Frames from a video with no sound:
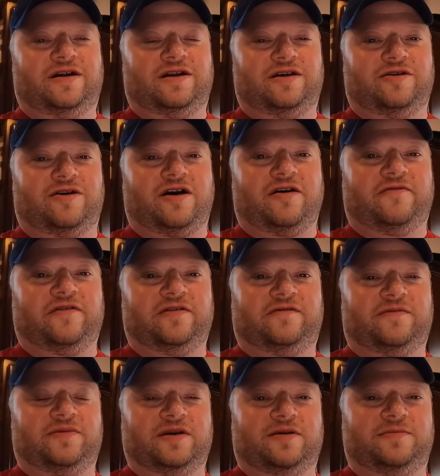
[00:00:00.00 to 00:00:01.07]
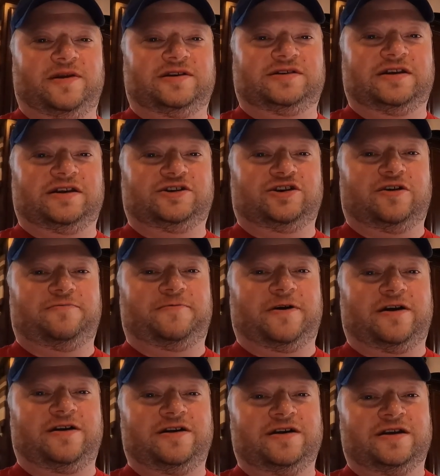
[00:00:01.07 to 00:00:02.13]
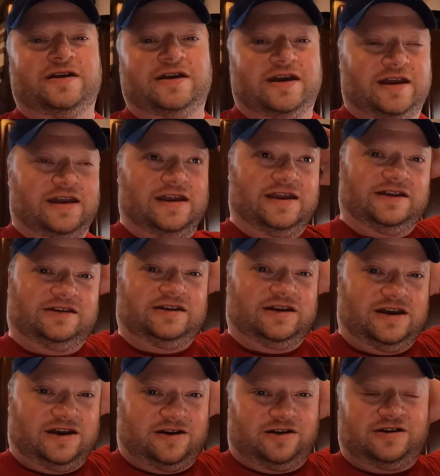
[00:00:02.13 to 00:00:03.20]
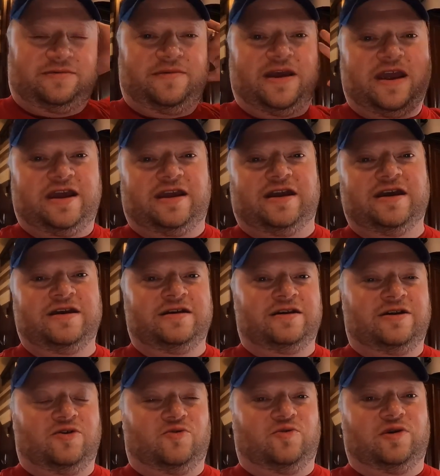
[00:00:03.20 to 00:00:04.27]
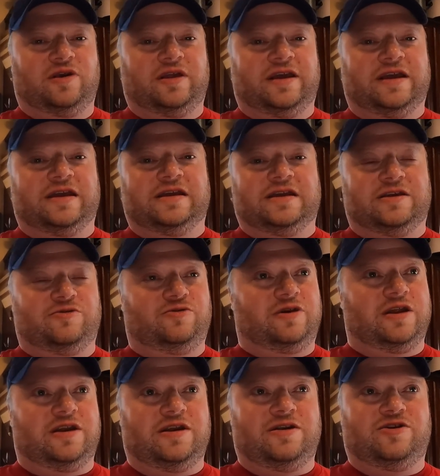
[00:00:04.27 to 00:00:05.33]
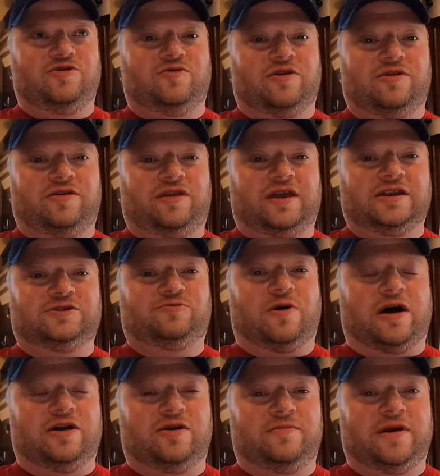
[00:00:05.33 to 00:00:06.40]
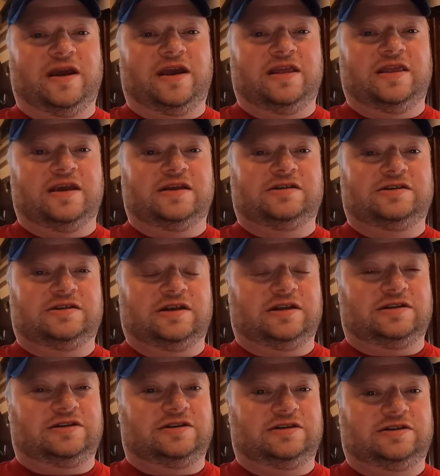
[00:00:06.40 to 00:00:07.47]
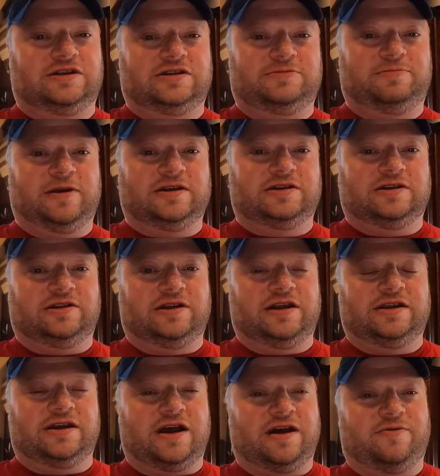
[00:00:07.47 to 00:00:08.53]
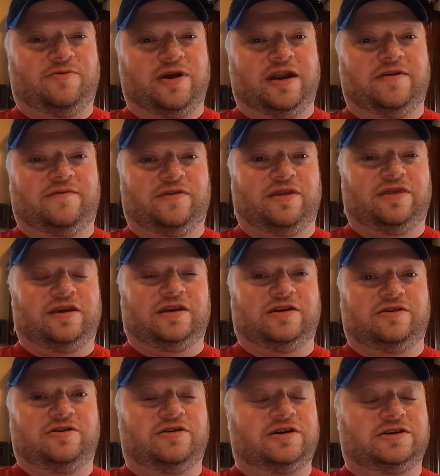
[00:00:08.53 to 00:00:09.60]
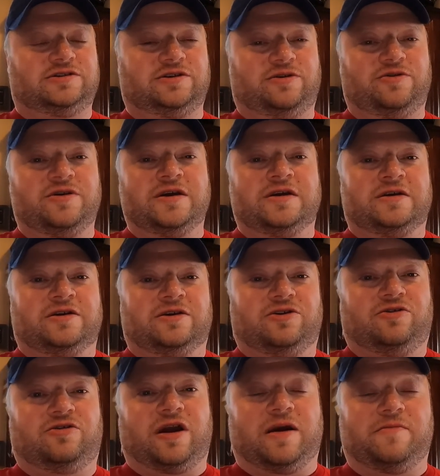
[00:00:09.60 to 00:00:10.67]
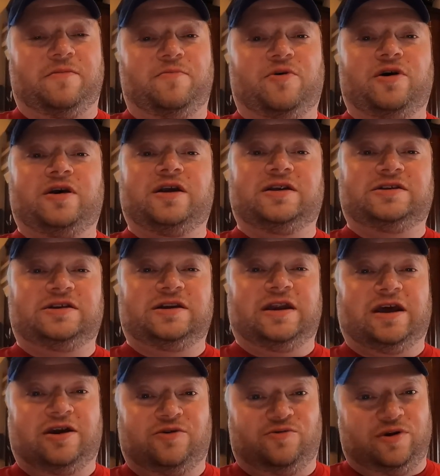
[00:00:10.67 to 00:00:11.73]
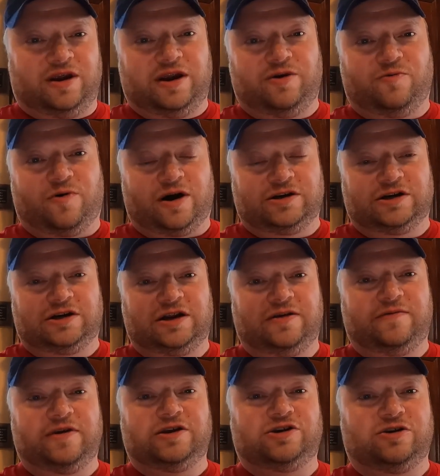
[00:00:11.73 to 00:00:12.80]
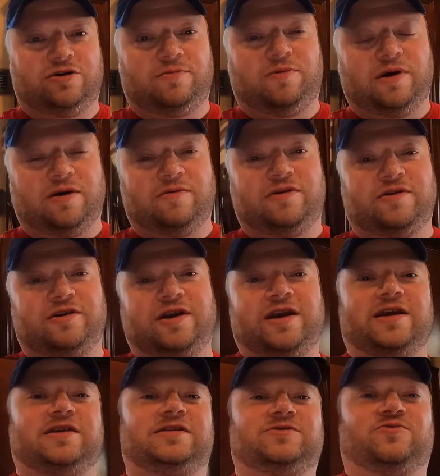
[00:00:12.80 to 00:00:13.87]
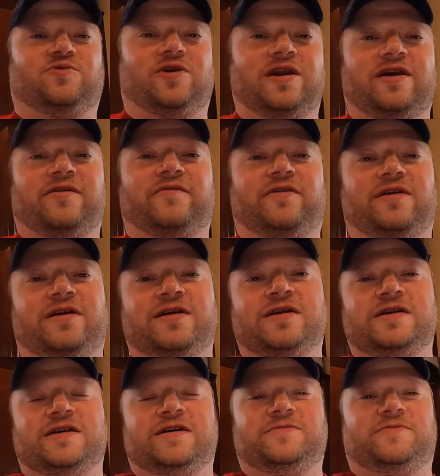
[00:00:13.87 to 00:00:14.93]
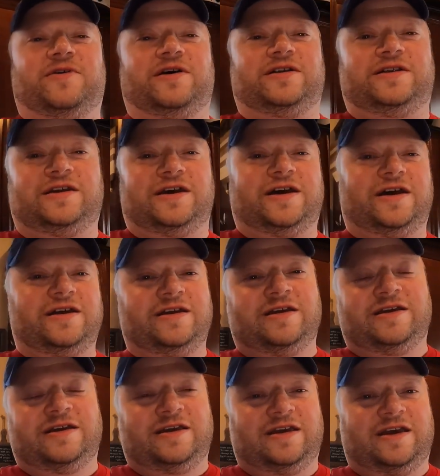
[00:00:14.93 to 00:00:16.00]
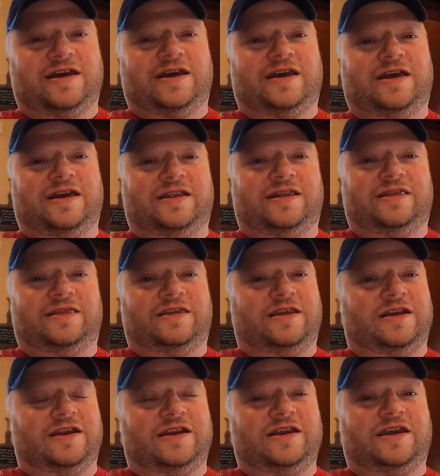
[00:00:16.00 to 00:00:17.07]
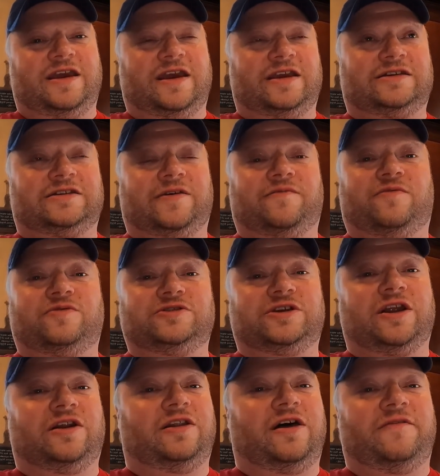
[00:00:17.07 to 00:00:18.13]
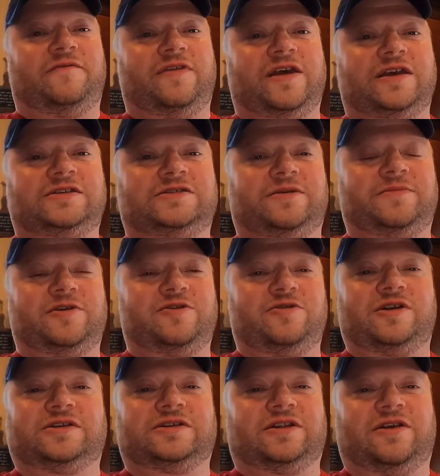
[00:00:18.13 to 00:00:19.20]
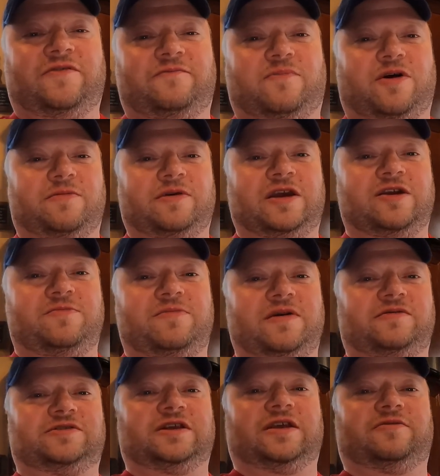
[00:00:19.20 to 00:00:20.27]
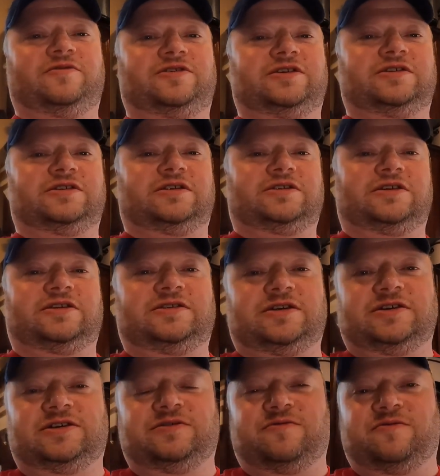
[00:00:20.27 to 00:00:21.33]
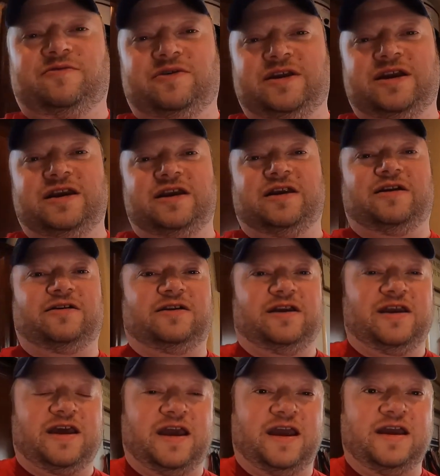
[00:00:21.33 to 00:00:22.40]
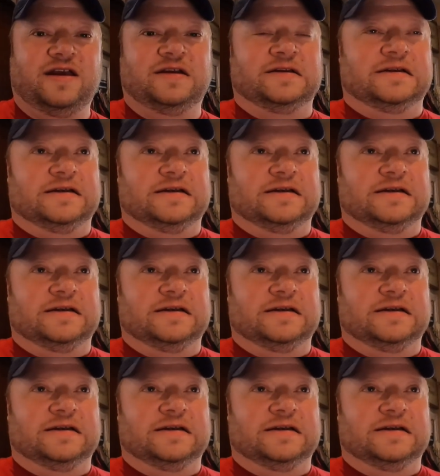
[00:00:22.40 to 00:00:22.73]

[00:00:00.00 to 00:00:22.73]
Another offering from the obesity Sherpa, an easy dinner to make. Really, you can do other things while you're making this. It's just basically waiting for the thing to cook. So grab a book and sit down and read, watch a TV show, play with your kids, whatever. But in any case, everyone's going to love this. I mean, who doesn't love barbecue beef sandwiches? It's essentially what we're eating here today.